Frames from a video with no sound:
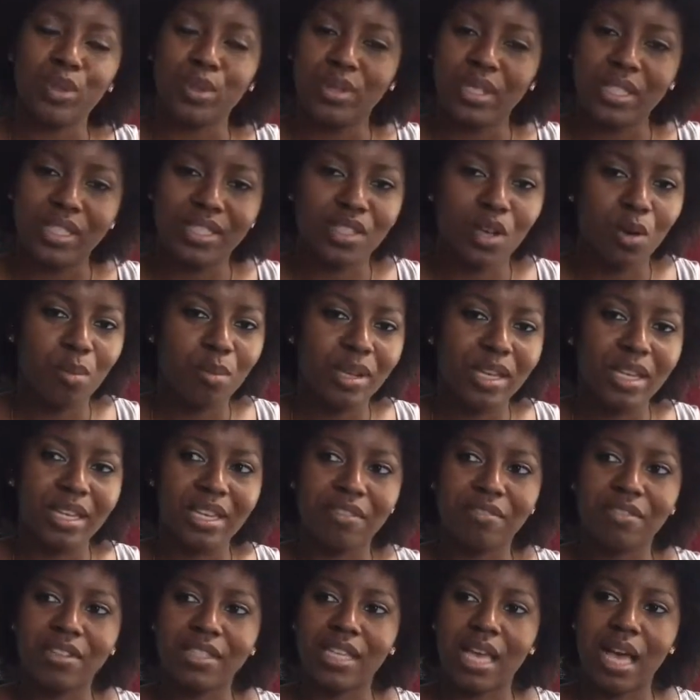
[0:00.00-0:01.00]
beauty so many
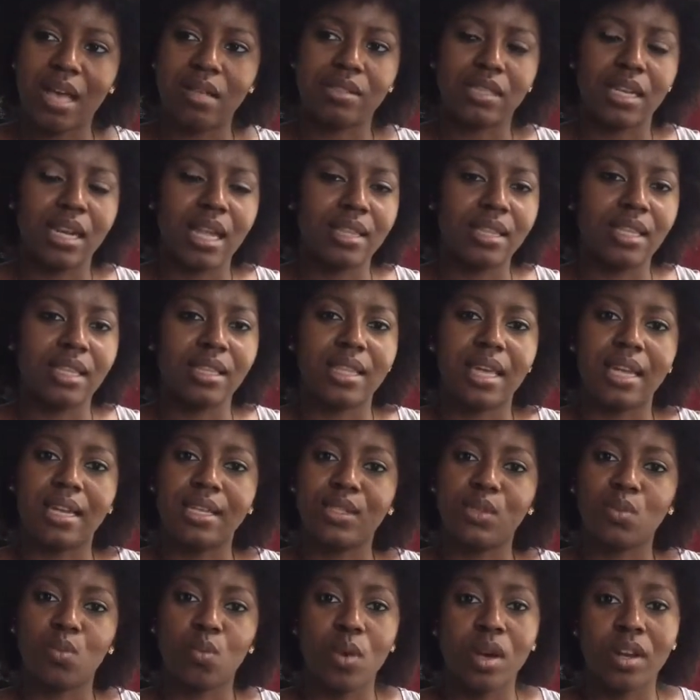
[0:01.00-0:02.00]
different times, and I think that
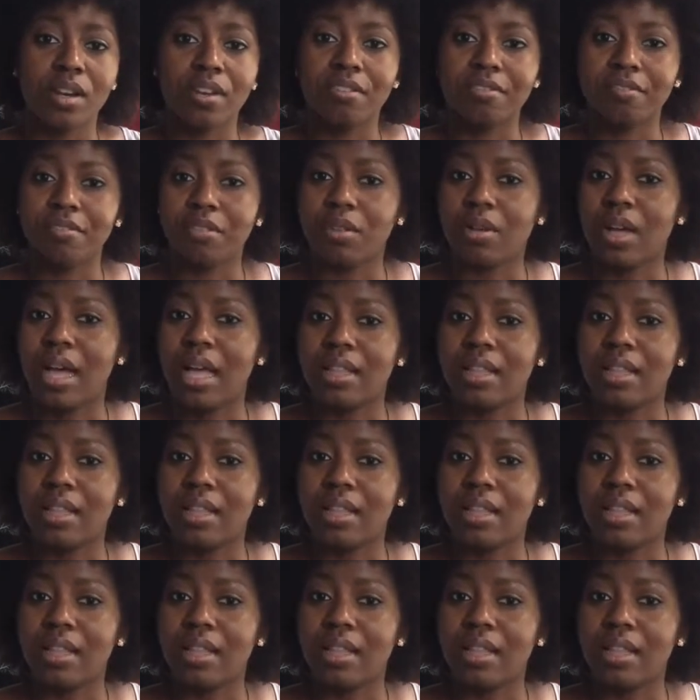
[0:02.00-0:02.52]
is wonderful.